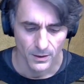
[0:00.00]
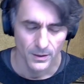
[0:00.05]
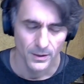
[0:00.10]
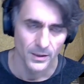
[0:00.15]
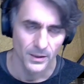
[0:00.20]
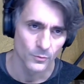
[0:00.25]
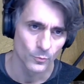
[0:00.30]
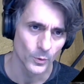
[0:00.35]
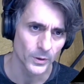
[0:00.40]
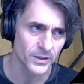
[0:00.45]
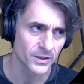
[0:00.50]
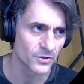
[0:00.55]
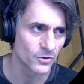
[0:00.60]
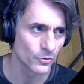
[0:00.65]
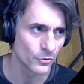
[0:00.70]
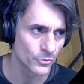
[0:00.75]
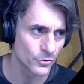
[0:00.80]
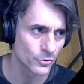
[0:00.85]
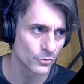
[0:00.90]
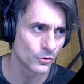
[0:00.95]
What is
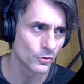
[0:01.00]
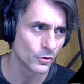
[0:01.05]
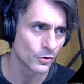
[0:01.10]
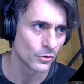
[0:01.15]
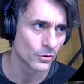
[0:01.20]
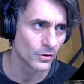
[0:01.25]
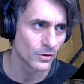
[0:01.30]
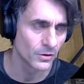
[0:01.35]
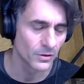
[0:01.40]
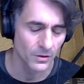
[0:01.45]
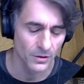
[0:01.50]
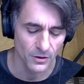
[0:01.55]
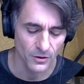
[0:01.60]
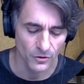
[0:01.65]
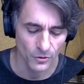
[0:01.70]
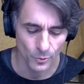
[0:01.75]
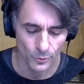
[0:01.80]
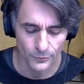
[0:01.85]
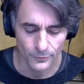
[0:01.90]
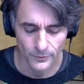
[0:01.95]
also
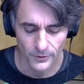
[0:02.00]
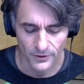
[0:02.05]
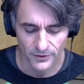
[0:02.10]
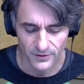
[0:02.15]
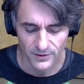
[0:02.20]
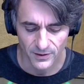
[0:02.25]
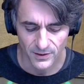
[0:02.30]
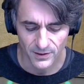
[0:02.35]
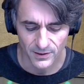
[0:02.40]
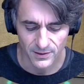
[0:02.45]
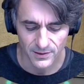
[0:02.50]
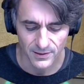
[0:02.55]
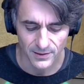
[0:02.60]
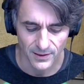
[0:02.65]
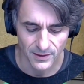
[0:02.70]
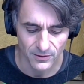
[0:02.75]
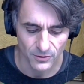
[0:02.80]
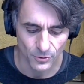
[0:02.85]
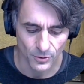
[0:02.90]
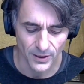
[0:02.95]
noteworthy is that
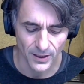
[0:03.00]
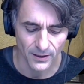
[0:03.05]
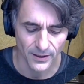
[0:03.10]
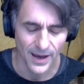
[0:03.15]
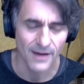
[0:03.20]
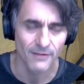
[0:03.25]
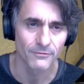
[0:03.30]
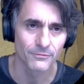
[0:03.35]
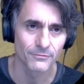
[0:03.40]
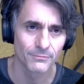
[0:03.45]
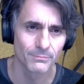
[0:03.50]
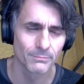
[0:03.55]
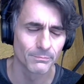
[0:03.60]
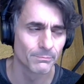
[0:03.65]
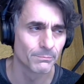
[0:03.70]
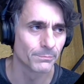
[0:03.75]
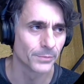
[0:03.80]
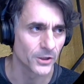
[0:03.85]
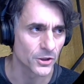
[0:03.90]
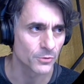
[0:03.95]
you have
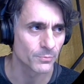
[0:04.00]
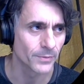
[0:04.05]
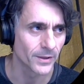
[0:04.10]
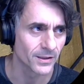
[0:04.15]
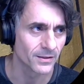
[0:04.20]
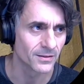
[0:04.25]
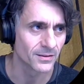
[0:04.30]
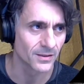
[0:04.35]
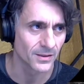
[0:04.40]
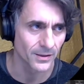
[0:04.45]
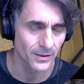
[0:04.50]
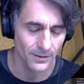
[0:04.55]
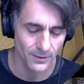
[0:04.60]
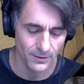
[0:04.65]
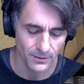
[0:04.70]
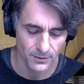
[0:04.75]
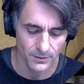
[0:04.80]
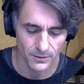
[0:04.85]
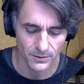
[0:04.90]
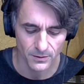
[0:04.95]
pitch bend here.
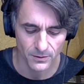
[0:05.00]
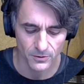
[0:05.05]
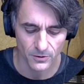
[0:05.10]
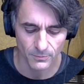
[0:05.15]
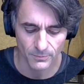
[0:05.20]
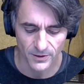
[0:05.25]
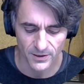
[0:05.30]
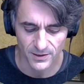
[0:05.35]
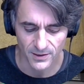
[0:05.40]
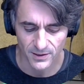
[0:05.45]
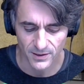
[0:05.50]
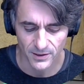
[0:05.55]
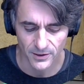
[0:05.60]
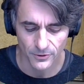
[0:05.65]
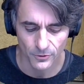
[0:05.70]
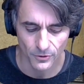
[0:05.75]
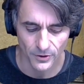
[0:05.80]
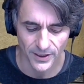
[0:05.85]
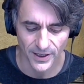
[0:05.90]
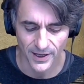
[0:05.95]
So basically you
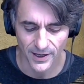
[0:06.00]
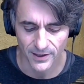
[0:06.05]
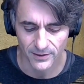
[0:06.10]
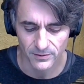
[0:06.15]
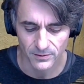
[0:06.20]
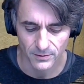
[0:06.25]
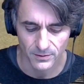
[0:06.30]
can